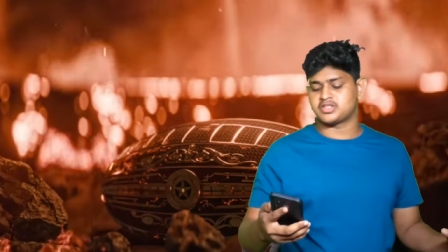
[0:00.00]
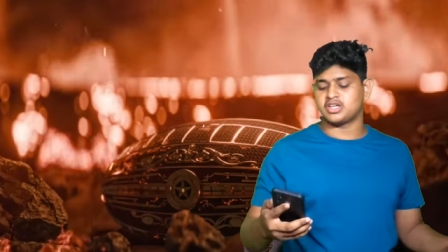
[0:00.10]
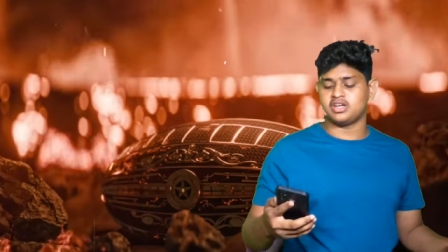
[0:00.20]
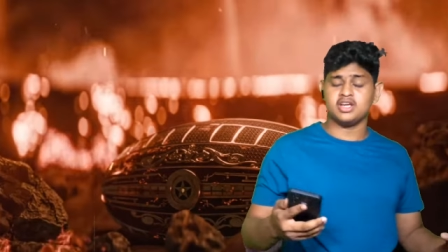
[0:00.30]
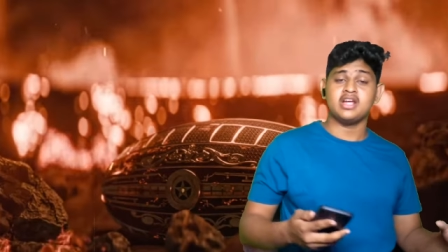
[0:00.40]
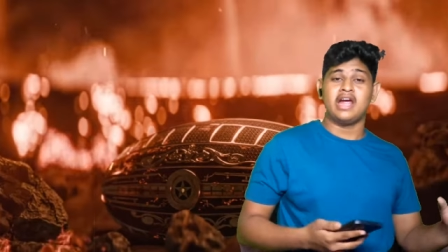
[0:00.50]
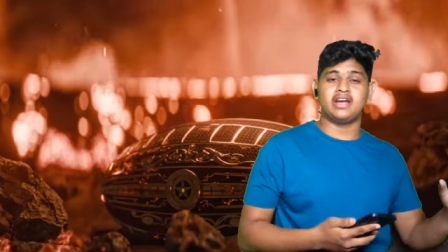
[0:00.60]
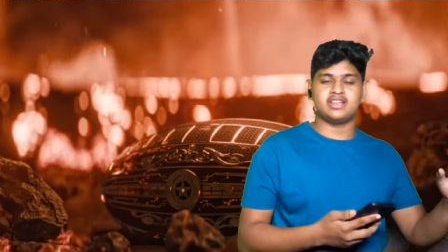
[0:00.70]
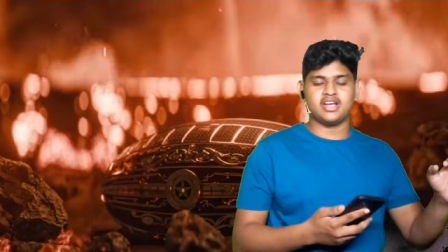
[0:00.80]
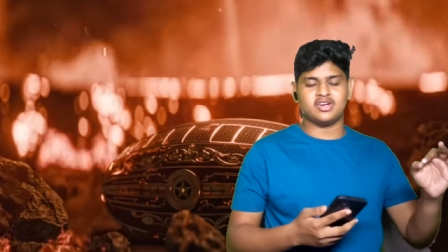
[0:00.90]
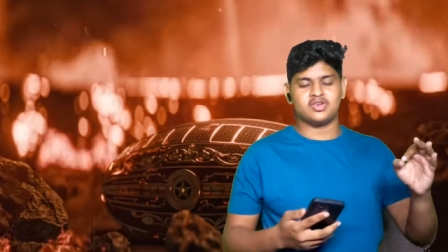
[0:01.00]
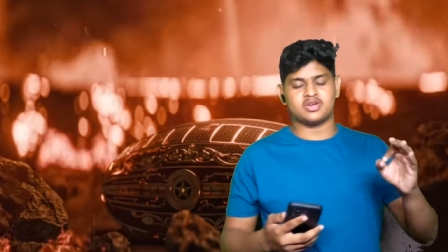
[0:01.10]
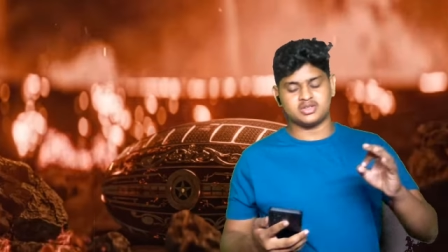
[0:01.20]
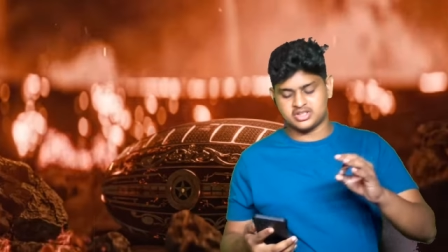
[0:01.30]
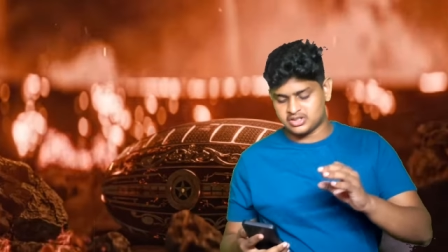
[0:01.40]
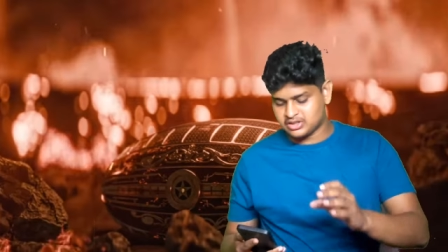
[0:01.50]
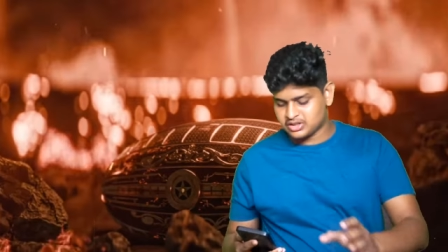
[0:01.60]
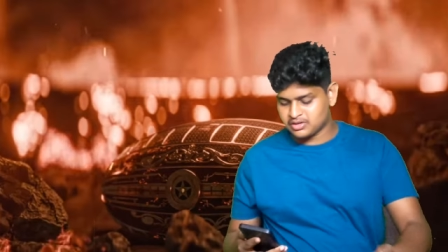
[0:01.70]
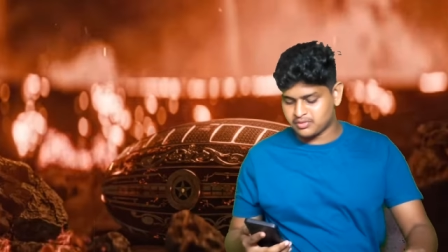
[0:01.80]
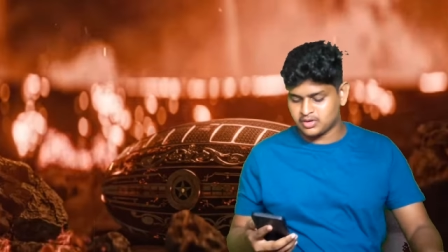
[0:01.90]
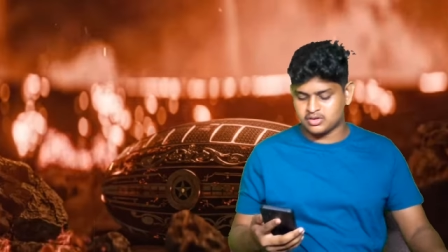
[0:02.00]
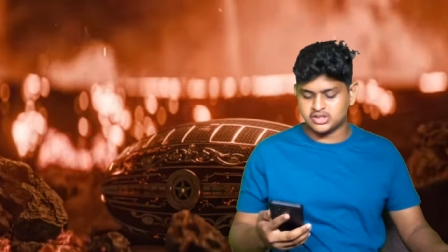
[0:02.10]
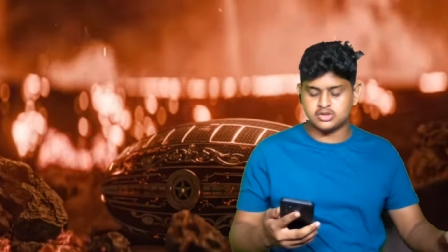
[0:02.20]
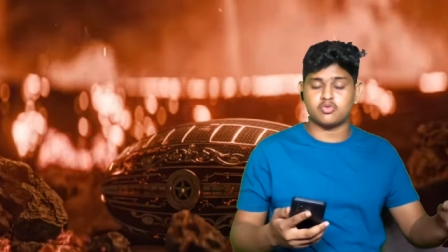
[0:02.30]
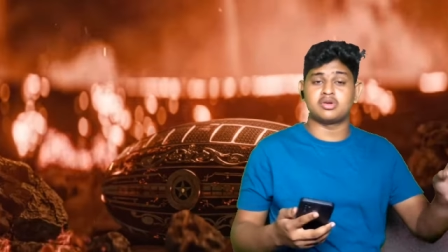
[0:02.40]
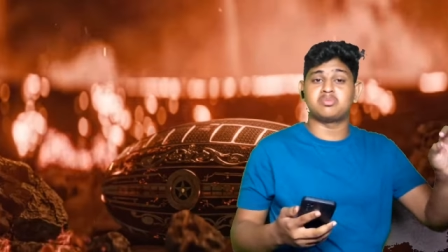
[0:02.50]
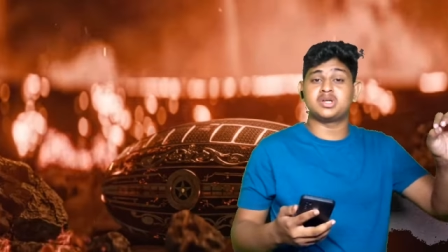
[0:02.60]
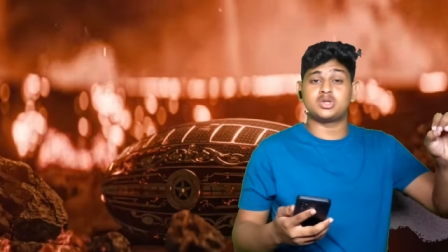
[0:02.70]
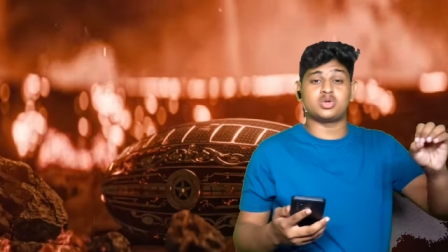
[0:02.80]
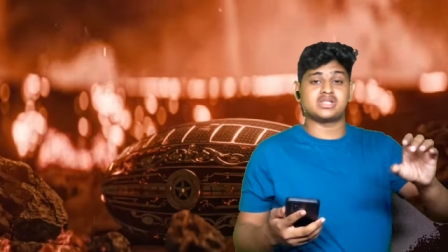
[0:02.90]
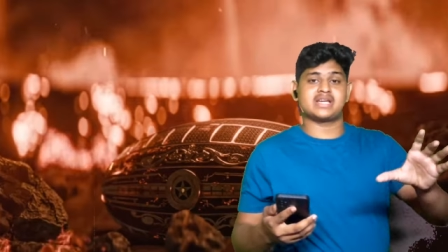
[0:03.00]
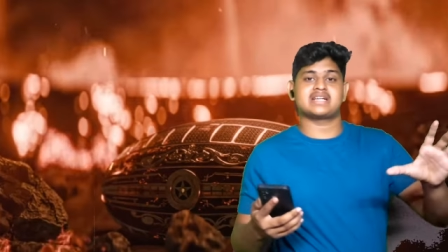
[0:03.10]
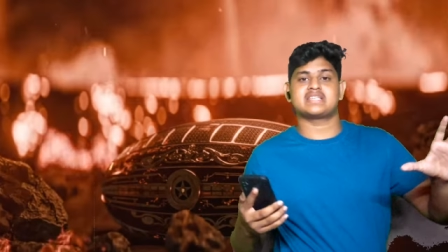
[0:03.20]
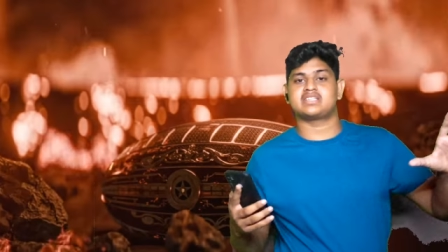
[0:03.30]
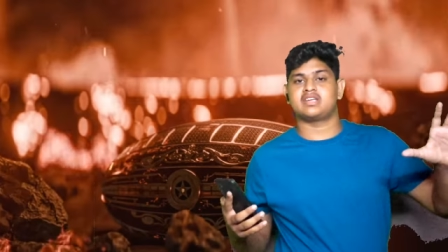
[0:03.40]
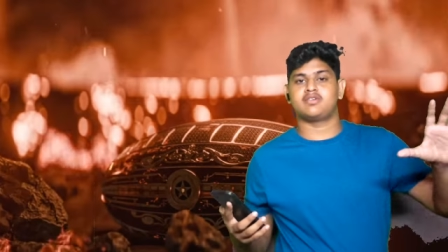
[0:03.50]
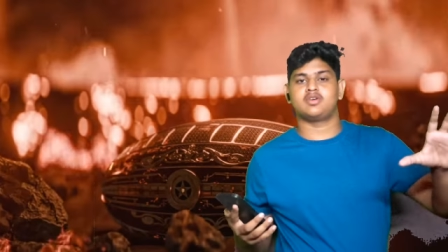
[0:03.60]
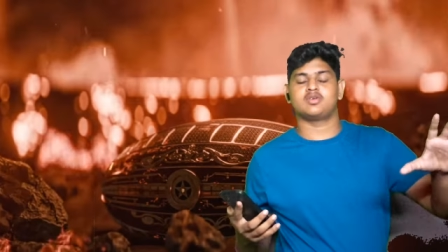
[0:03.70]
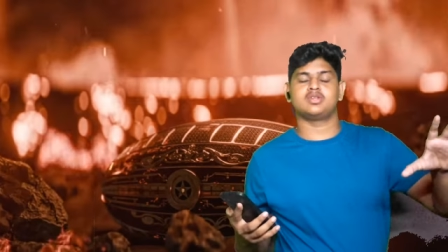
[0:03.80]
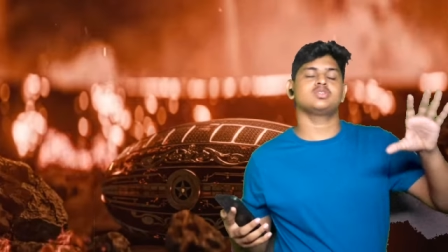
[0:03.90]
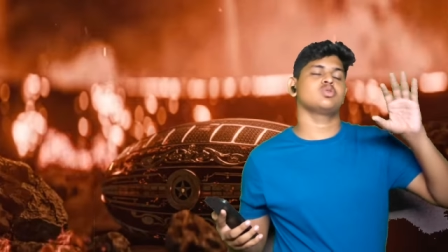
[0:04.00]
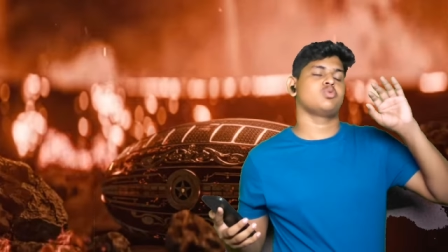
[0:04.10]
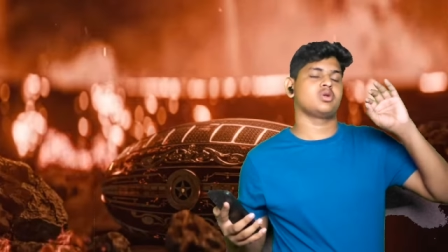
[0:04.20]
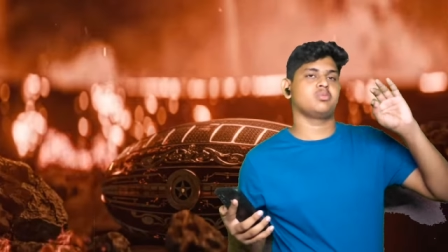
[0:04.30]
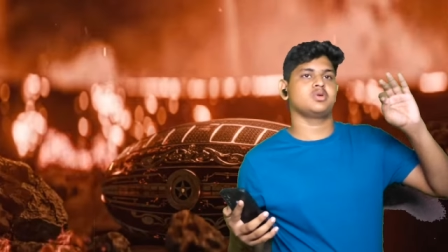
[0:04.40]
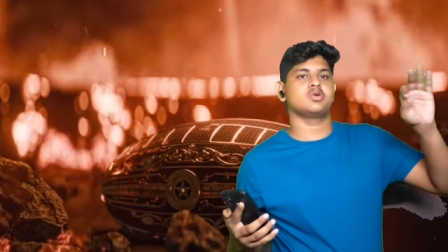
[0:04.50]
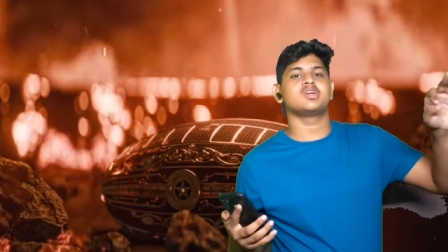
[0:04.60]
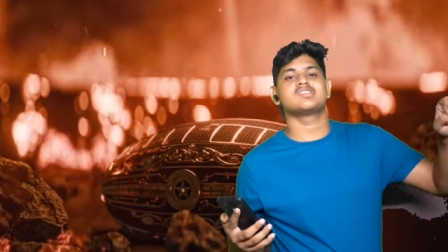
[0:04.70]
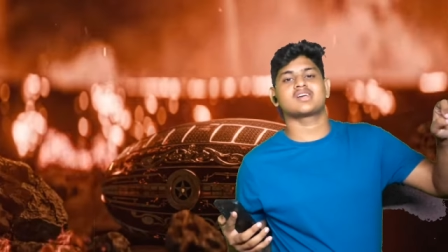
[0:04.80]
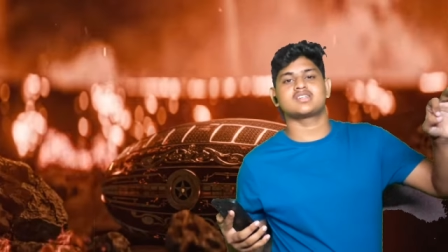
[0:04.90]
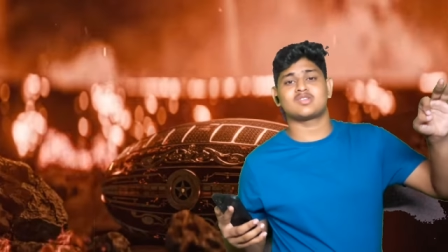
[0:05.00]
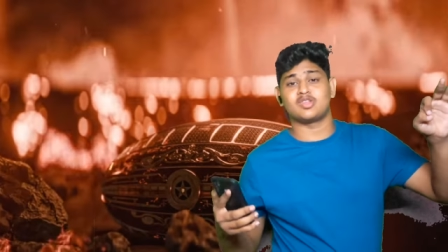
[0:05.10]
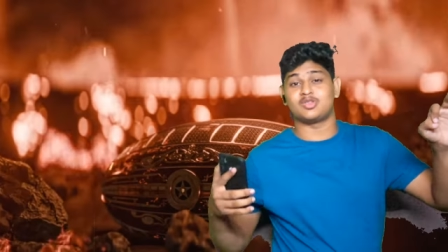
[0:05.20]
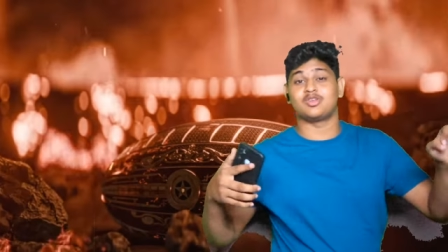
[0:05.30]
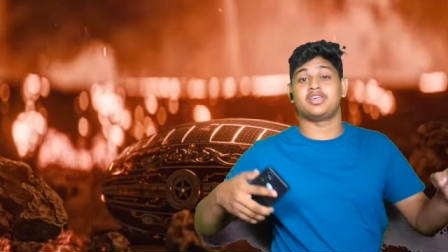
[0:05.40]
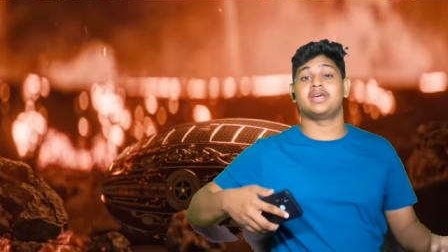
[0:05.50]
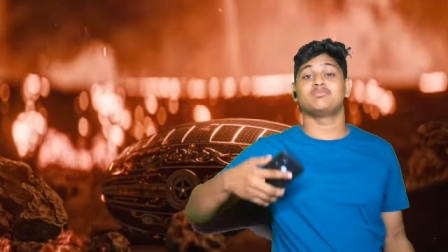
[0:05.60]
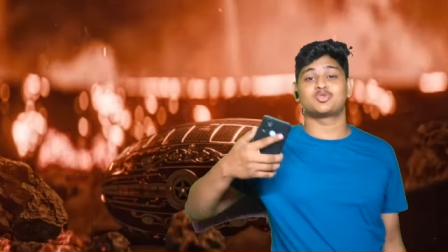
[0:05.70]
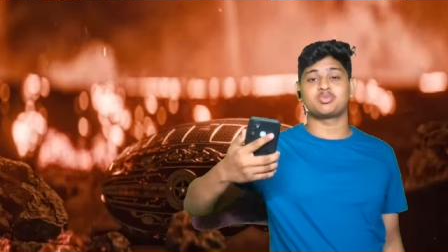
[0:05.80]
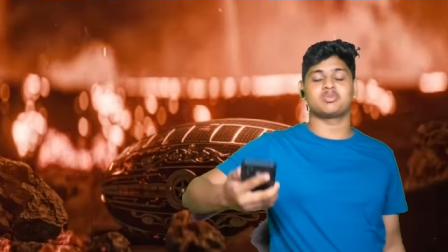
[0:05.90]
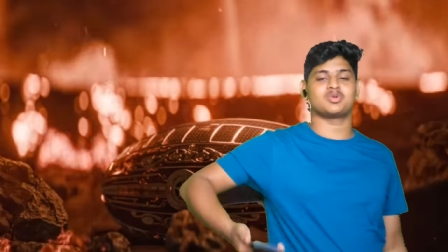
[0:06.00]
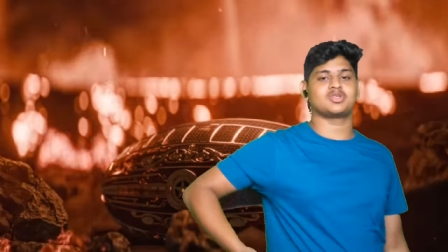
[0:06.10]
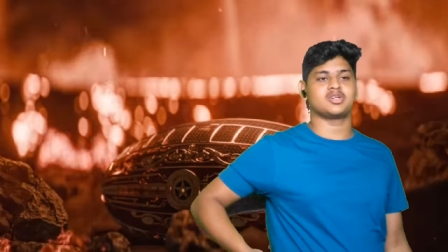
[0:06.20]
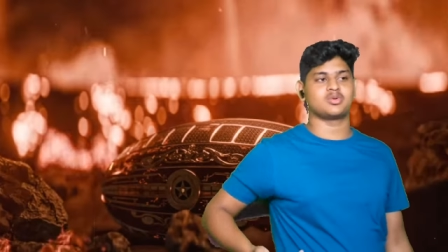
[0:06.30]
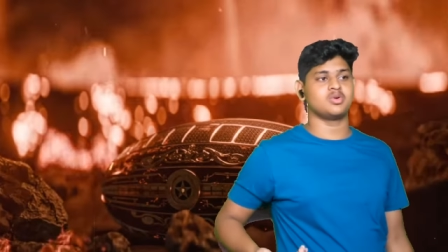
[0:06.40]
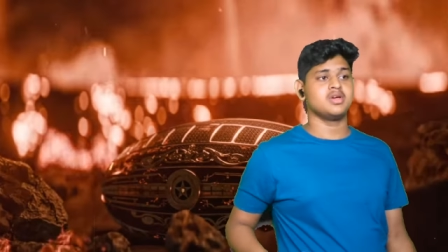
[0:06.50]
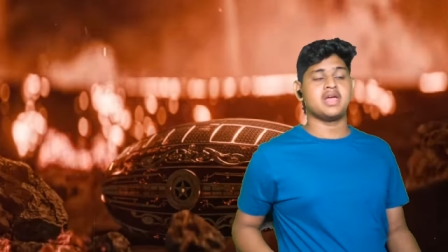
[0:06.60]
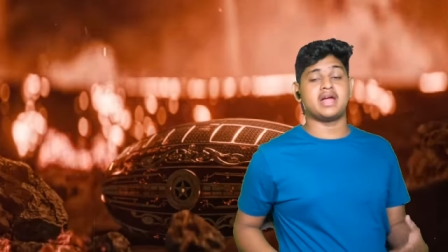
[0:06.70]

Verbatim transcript: officially and dani oka chinna video just one minute twenty seconds athe ee video undi so one minute twenty seconds lo indulo em chupipothunnaru